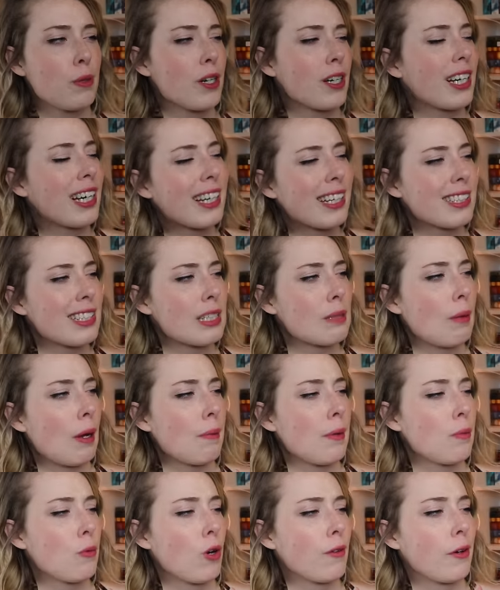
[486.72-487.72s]
book. I guess this
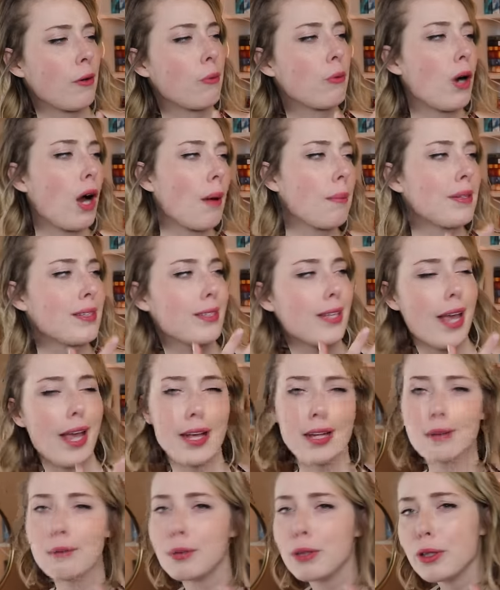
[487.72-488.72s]
might be more of a robin's
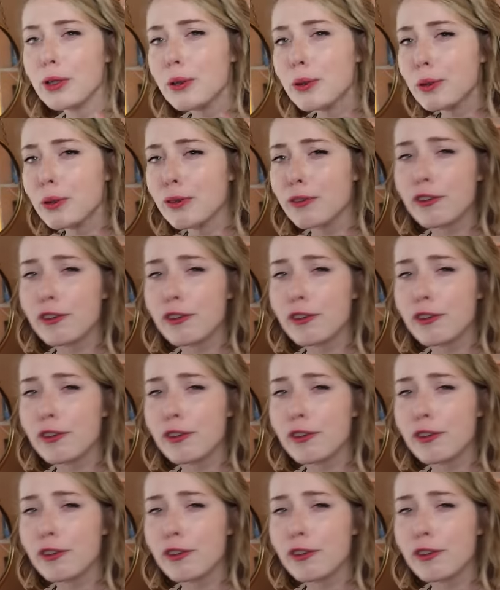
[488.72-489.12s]
egg blue